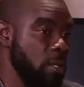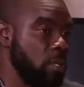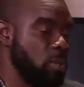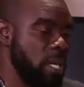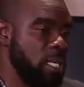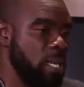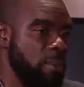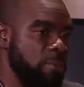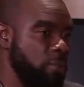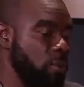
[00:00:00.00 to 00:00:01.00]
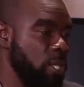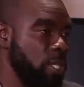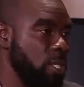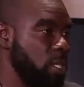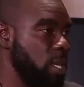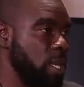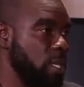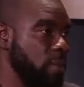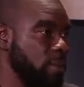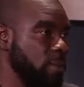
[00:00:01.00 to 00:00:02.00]
squash them foolishness there.
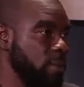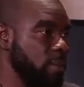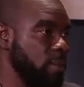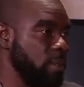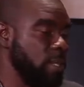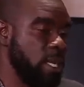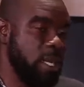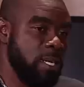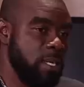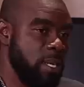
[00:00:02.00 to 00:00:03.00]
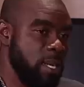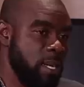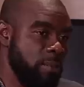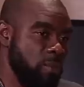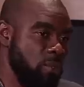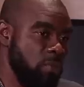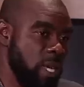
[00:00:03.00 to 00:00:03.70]
Nice. You understand? I move.